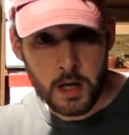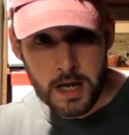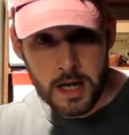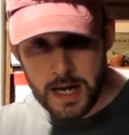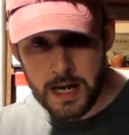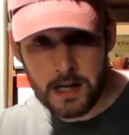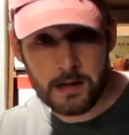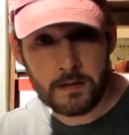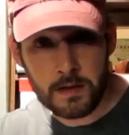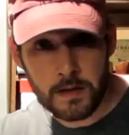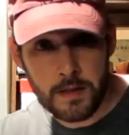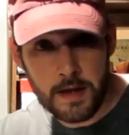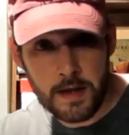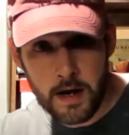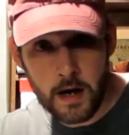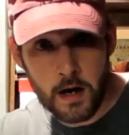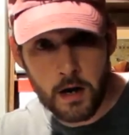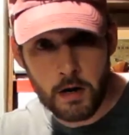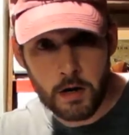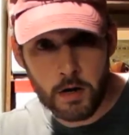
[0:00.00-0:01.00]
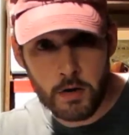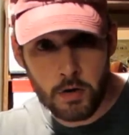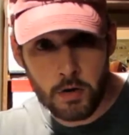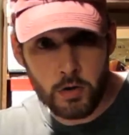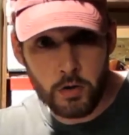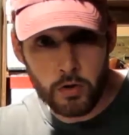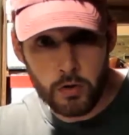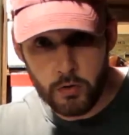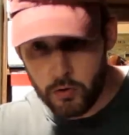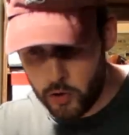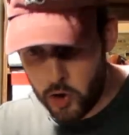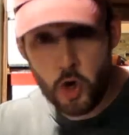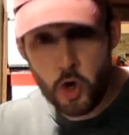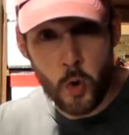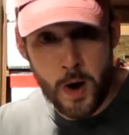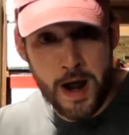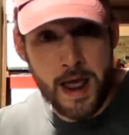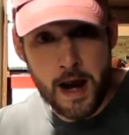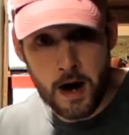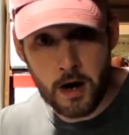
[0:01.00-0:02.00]
into their
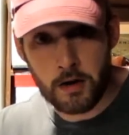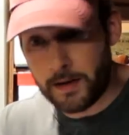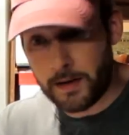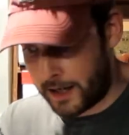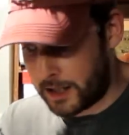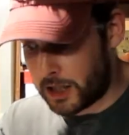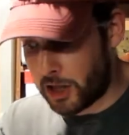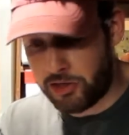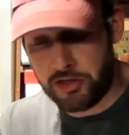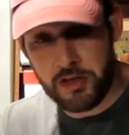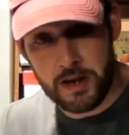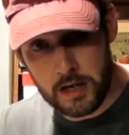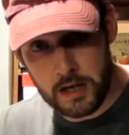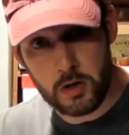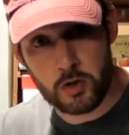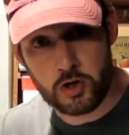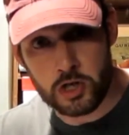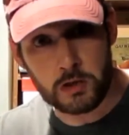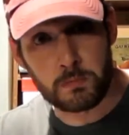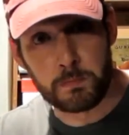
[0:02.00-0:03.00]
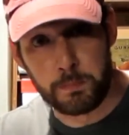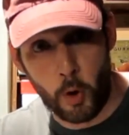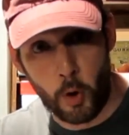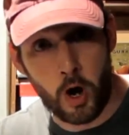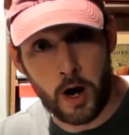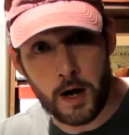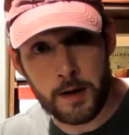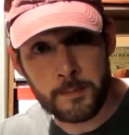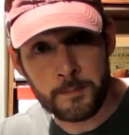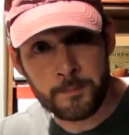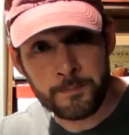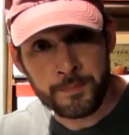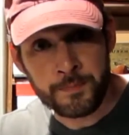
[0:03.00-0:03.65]
new air, like the thing you just bought,